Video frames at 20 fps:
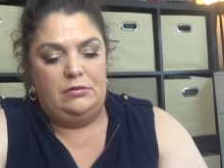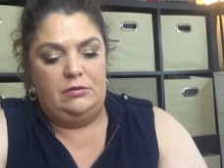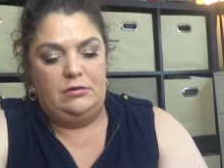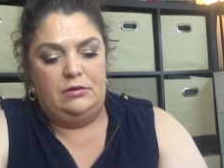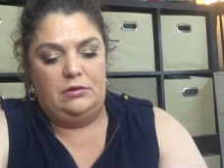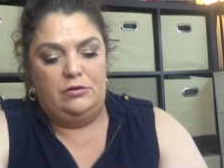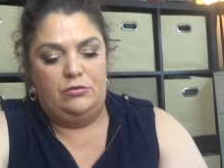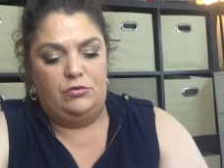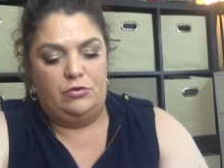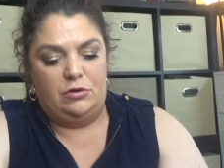
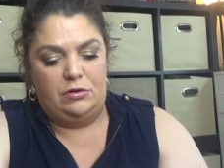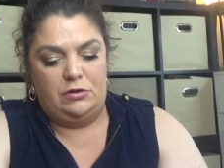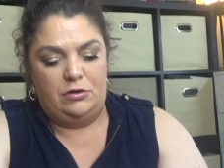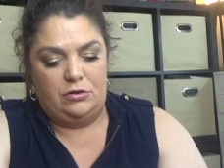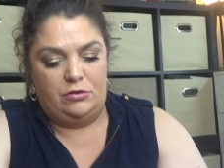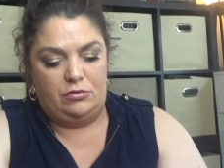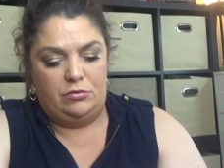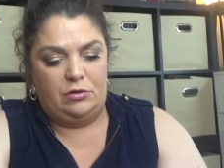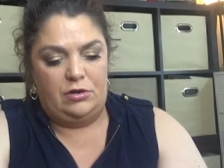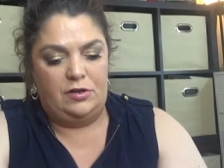in
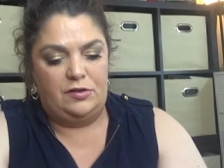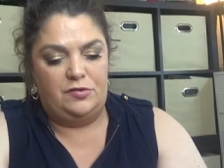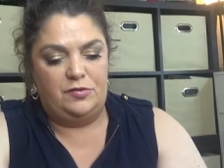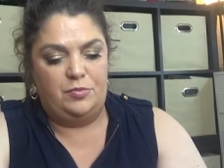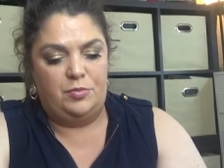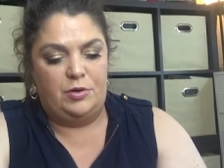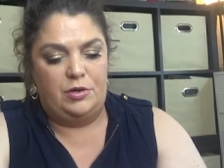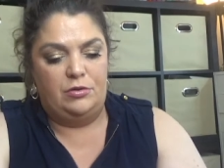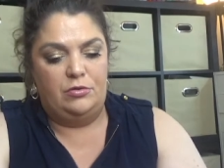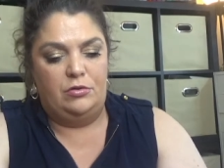order to not
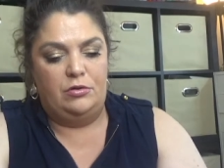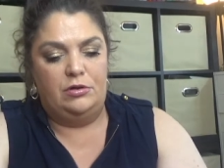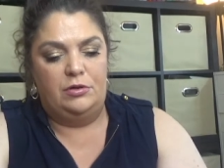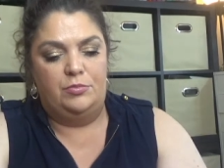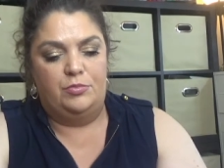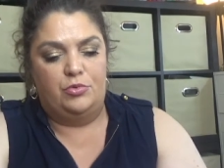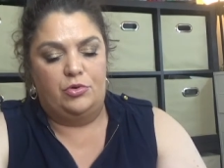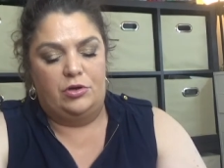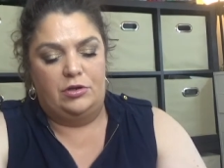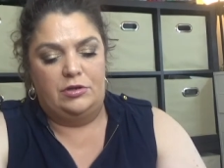spread all the
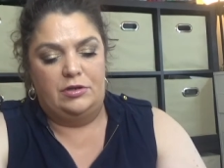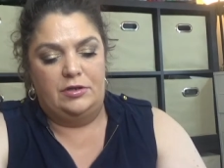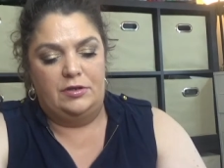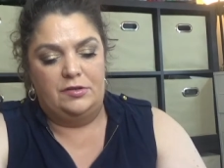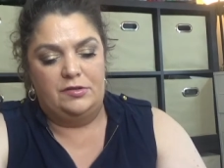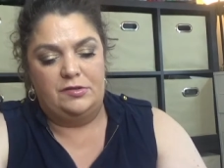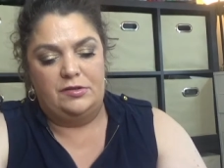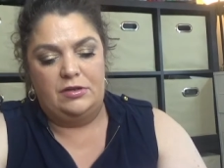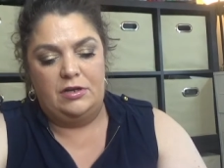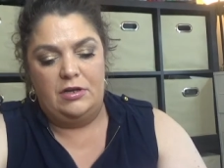
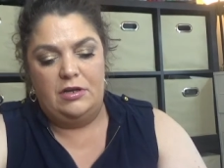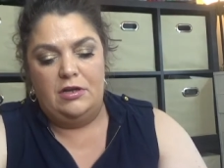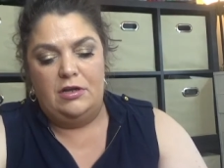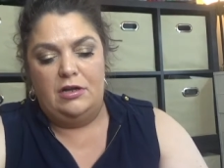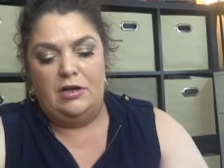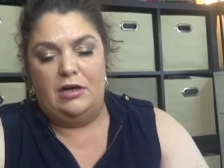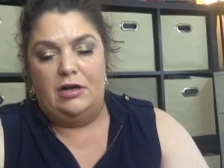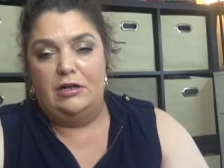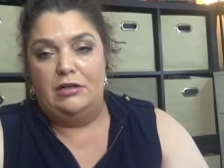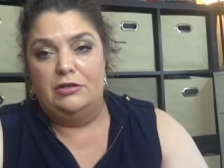products
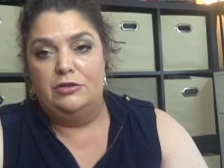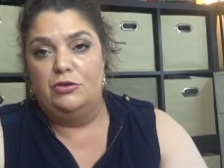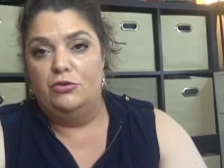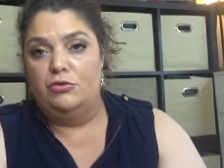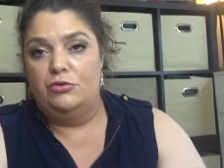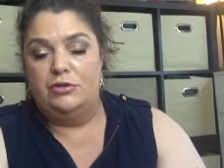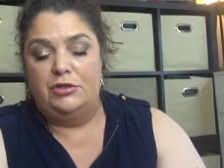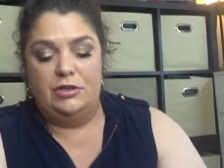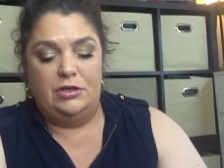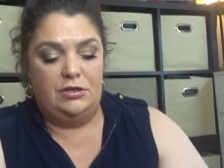
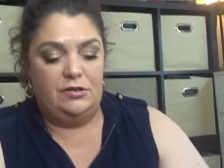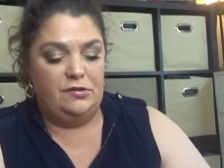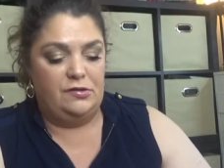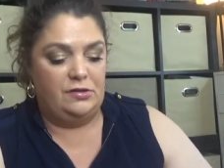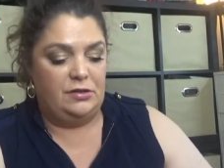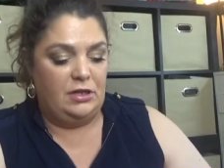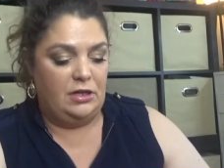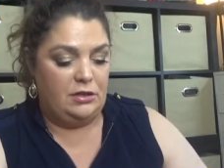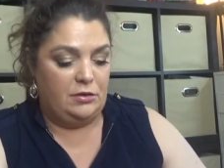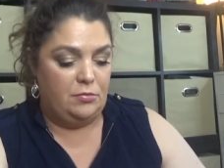although there
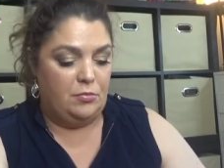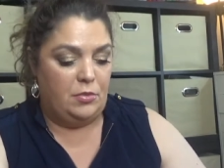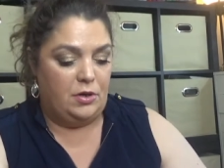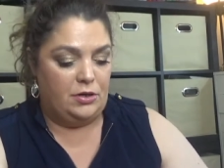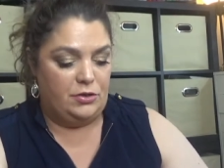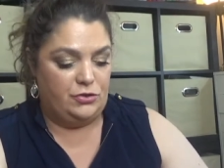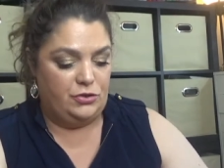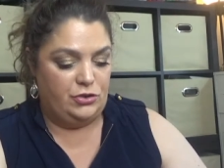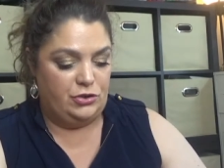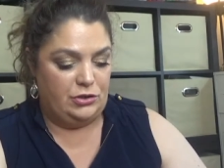is not
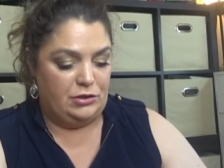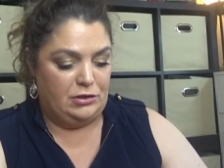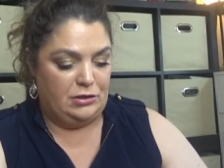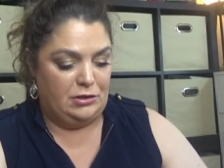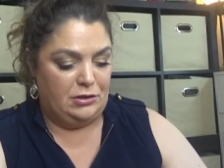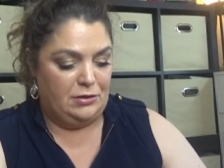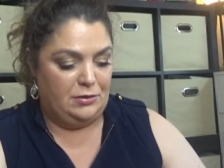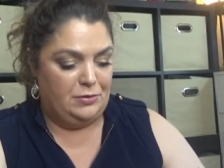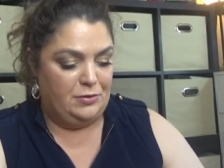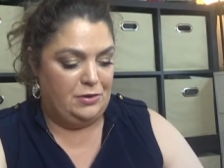much in,
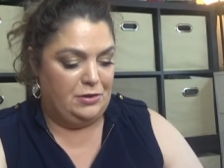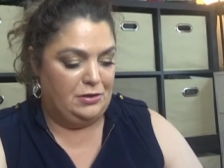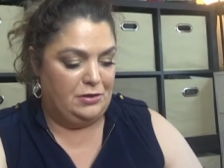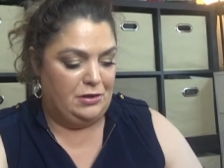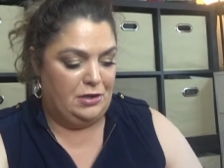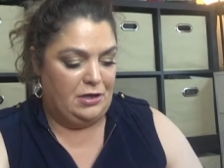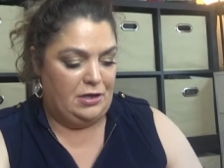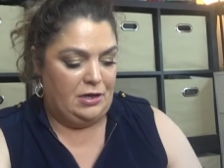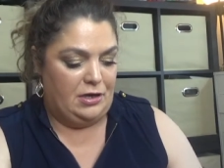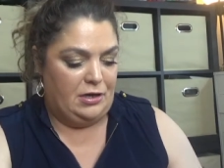uh, in
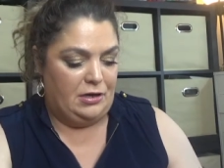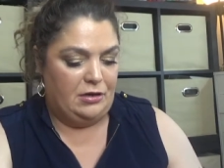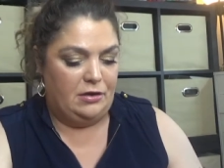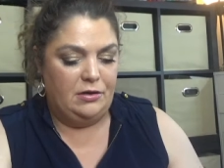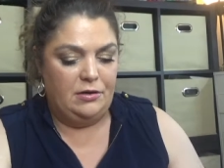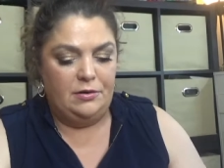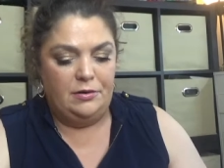the egg